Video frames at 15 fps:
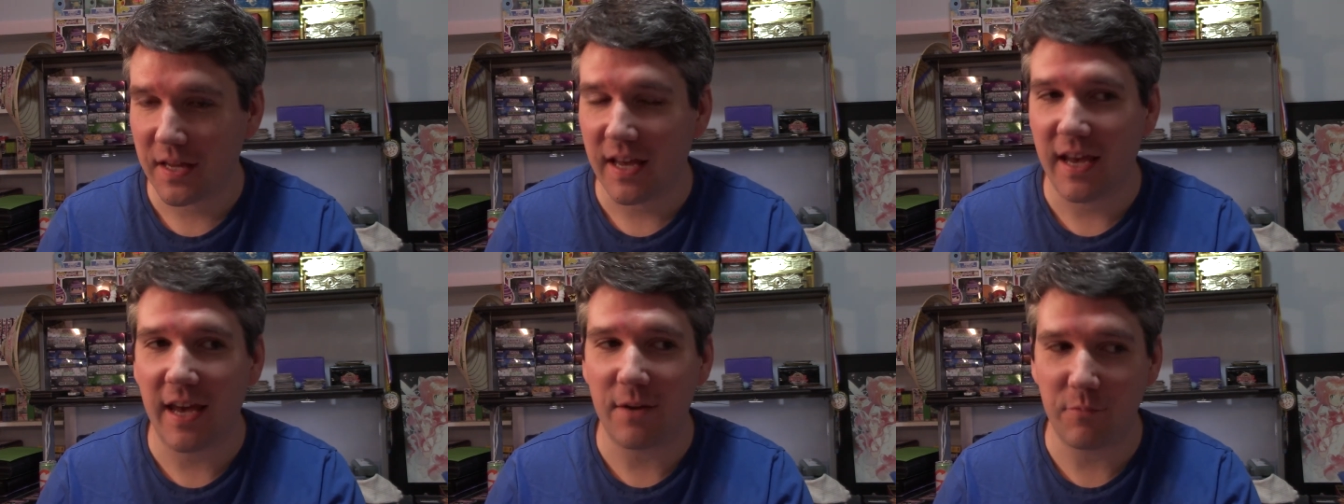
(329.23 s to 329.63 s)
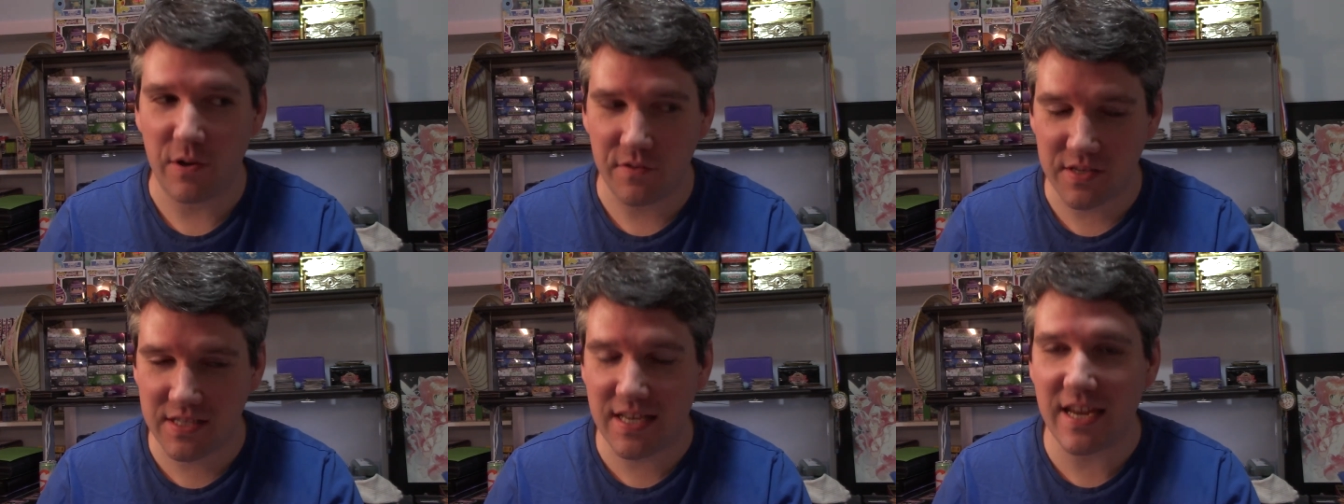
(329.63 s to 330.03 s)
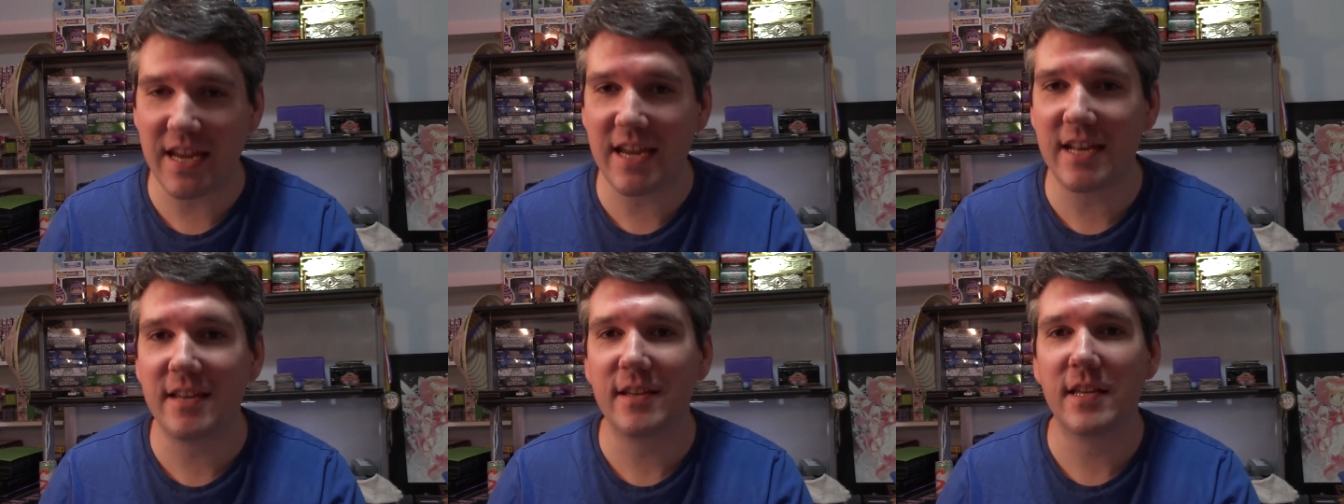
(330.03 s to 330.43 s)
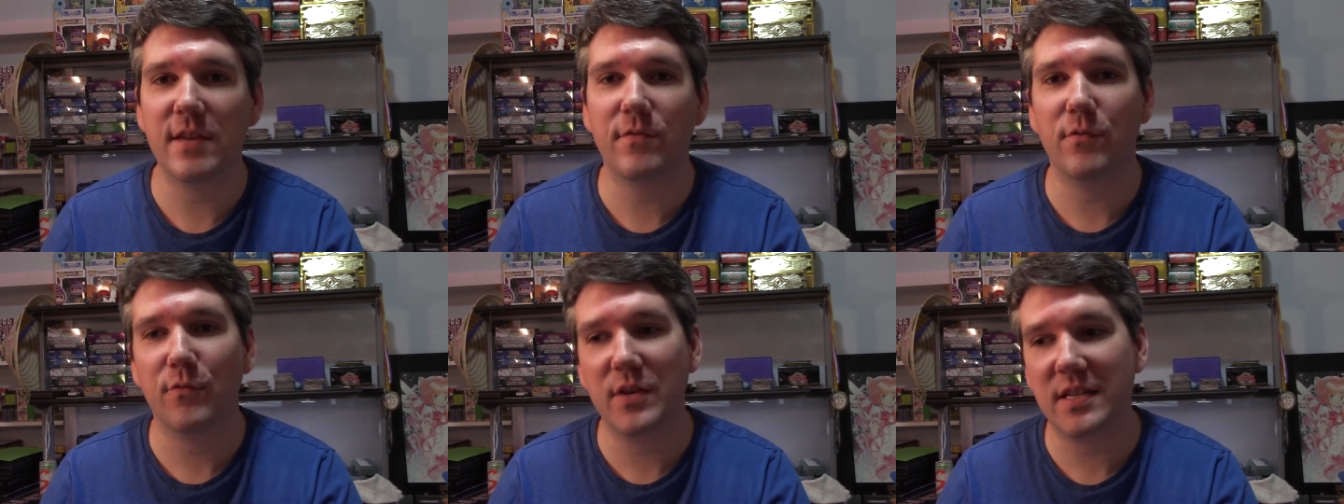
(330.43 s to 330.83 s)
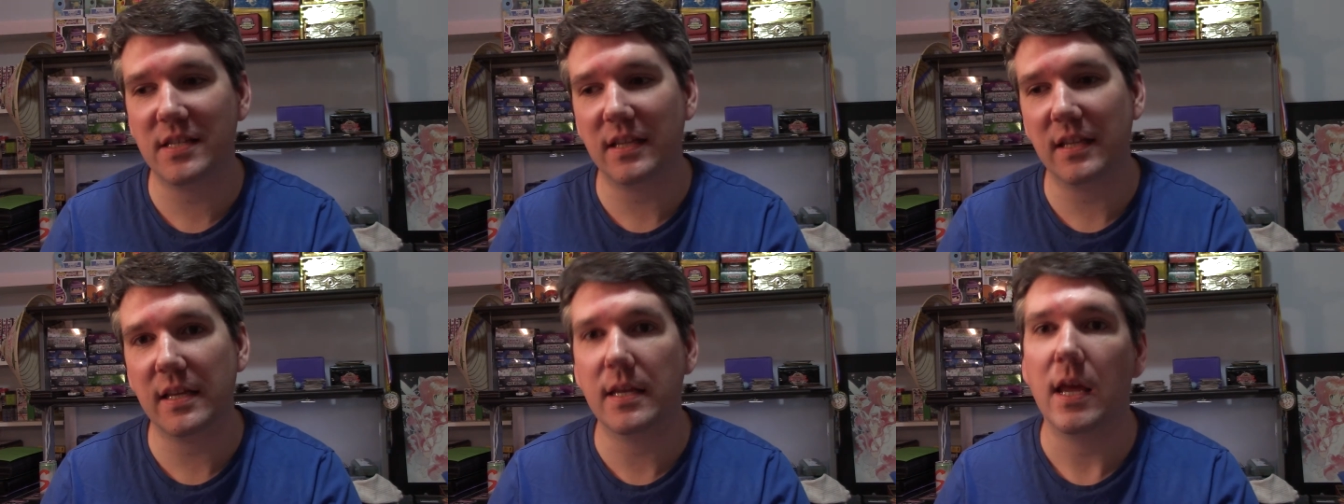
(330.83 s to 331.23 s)
And we've seen, even
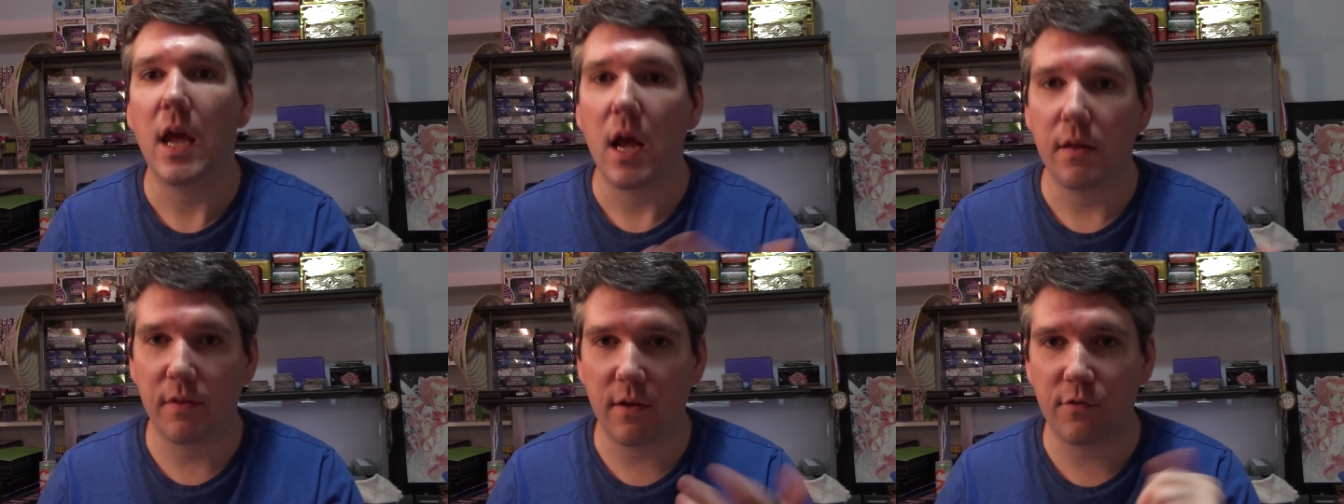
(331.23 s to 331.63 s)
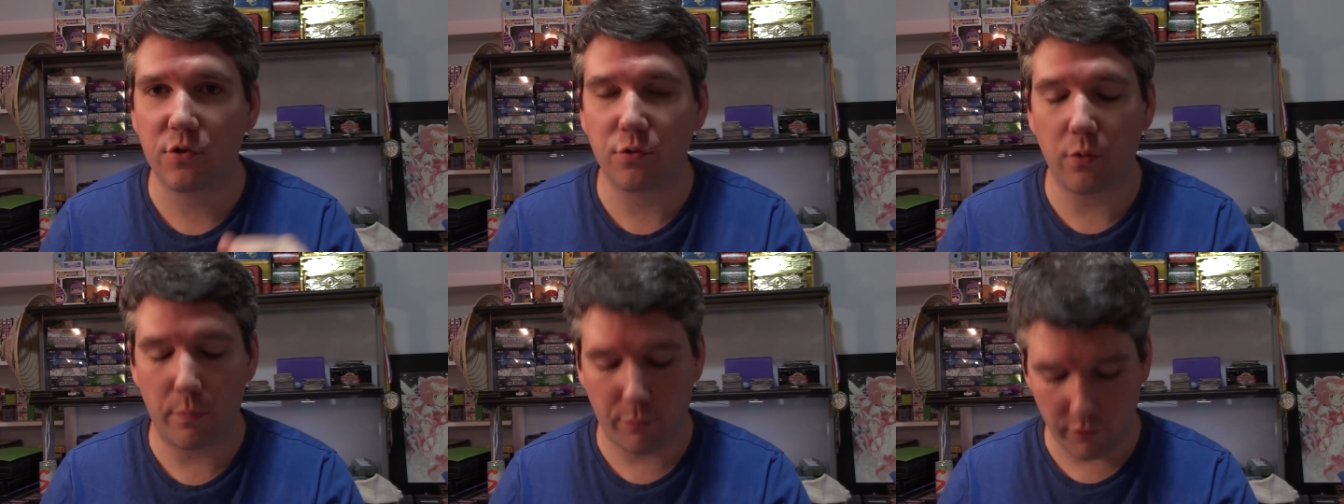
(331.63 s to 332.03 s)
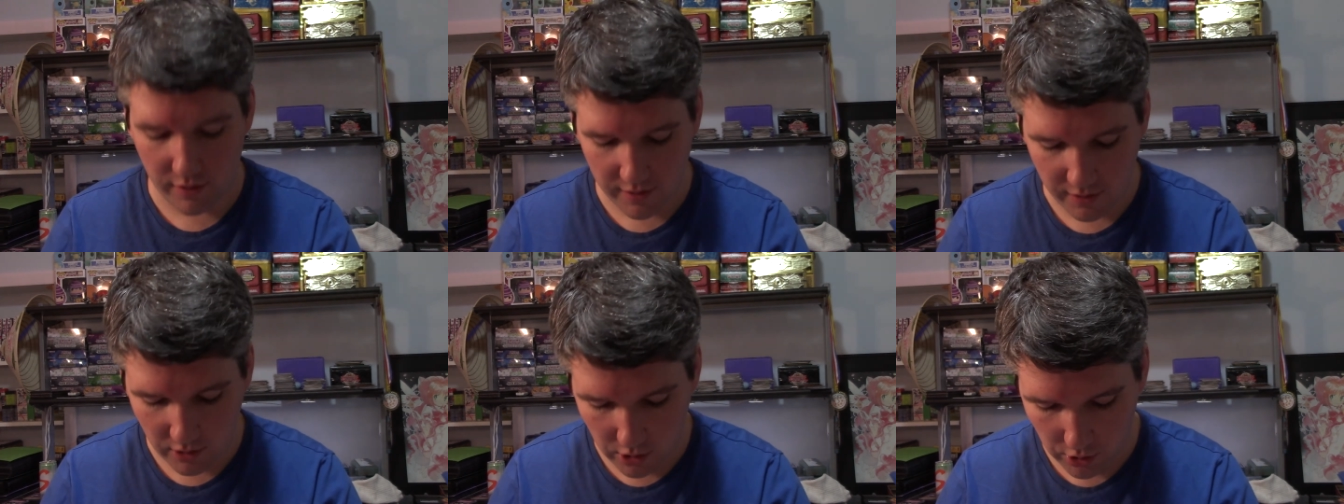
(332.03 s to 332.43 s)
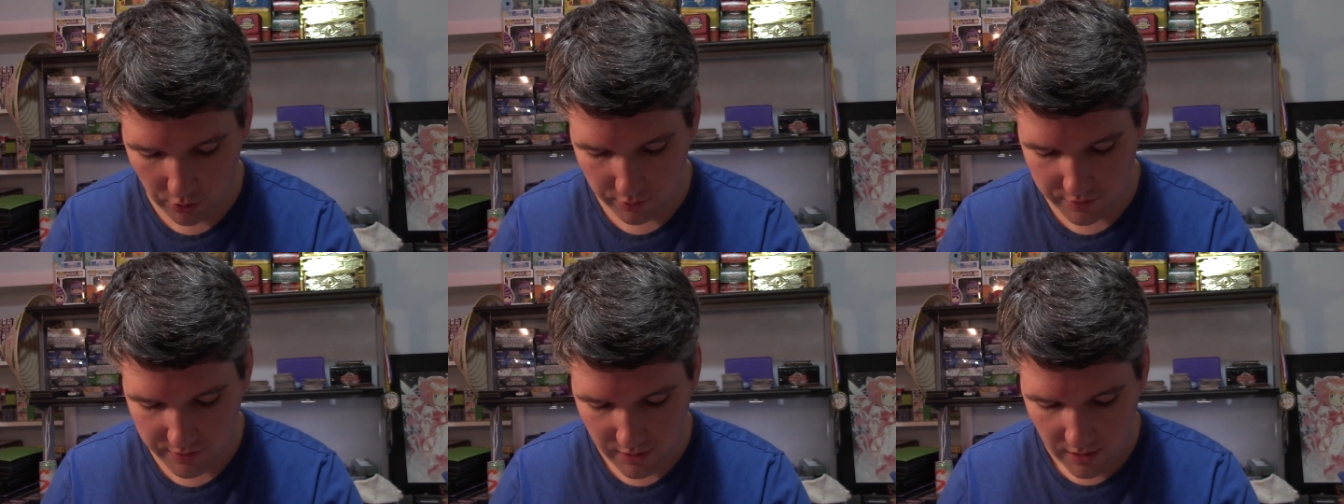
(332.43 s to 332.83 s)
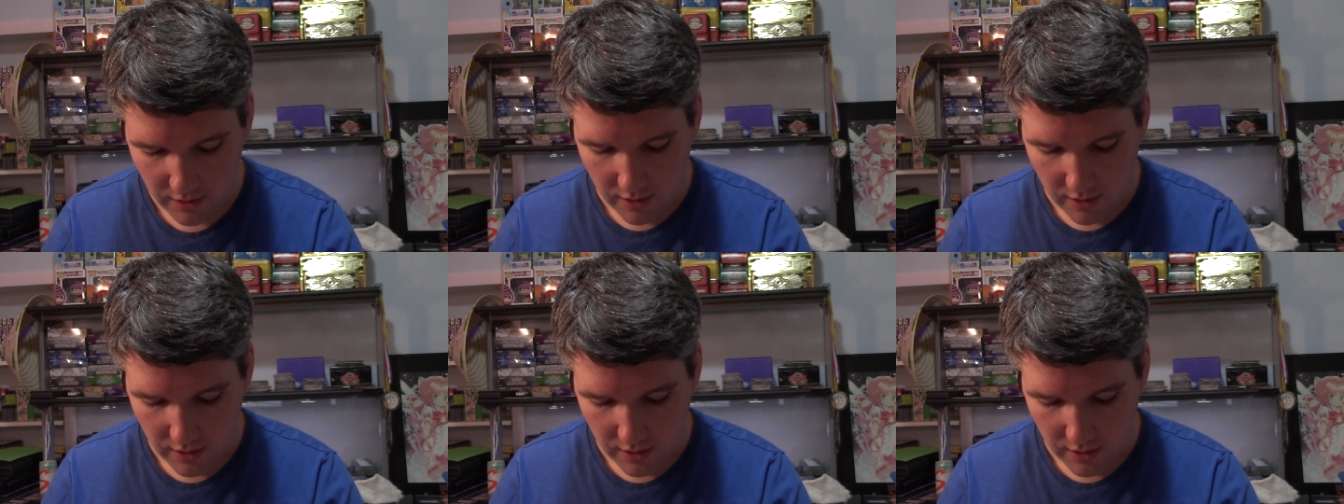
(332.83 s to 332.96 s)
recently, they've short printed cards.